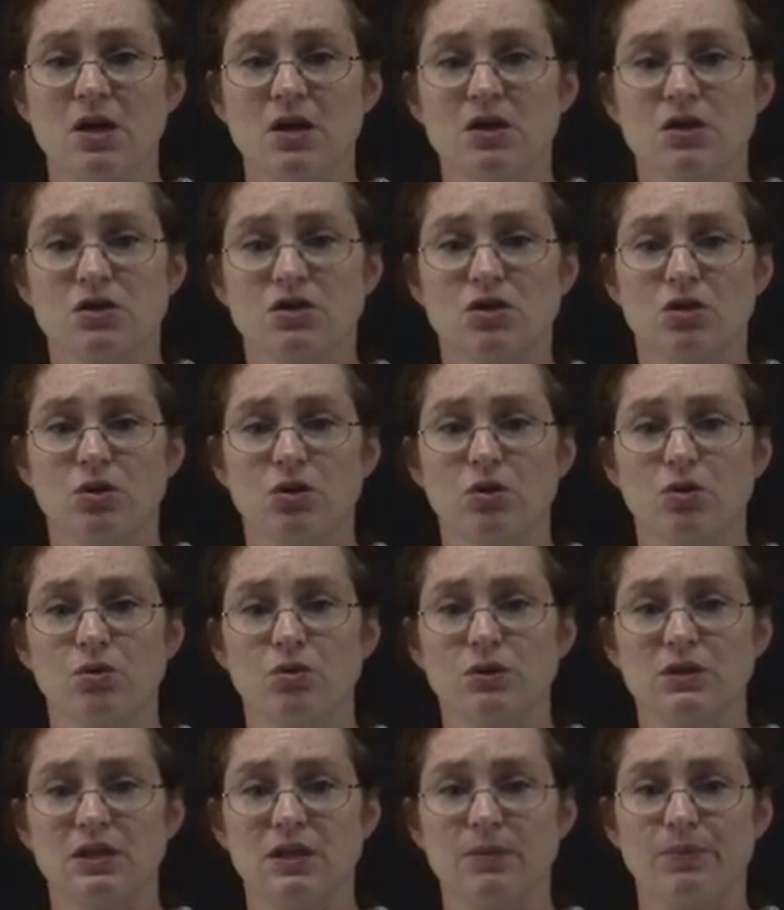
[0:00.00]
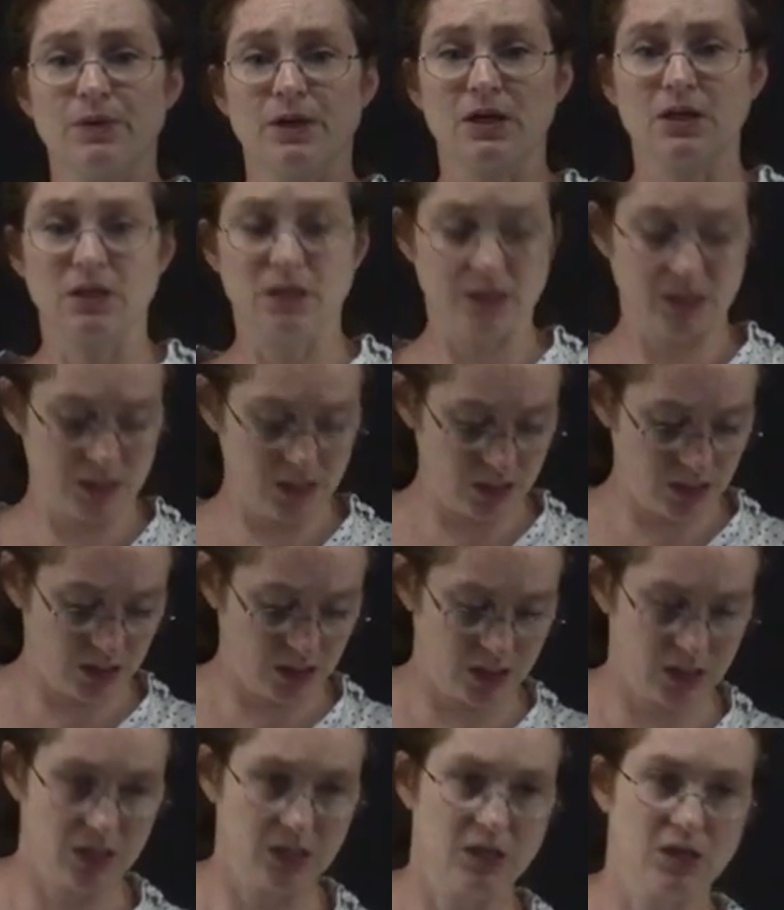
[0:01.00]
So typically
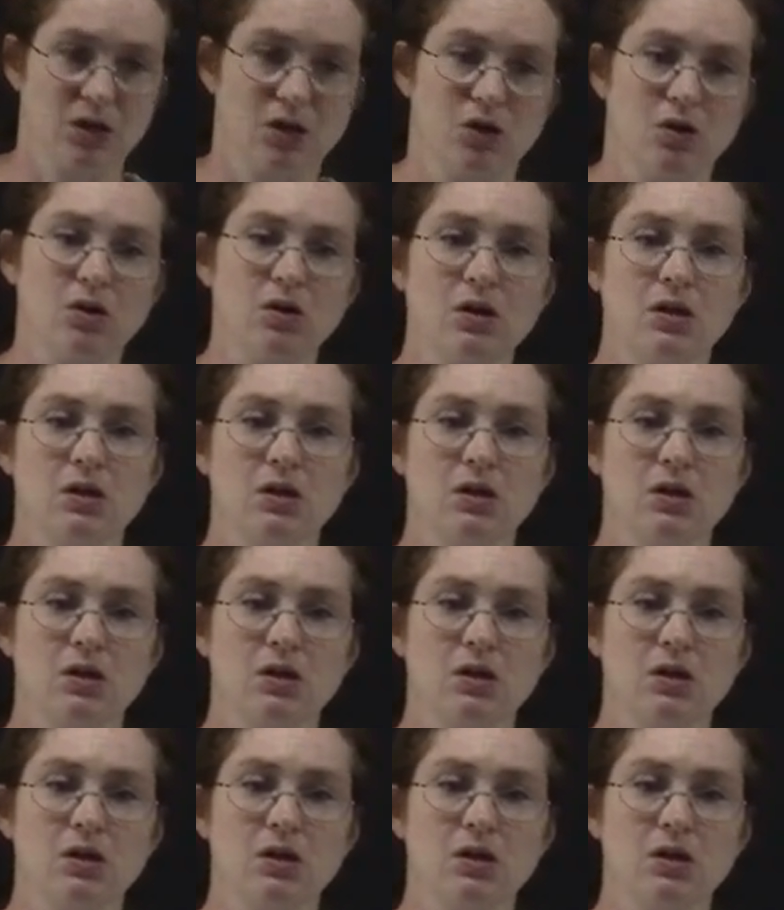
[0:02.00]
here,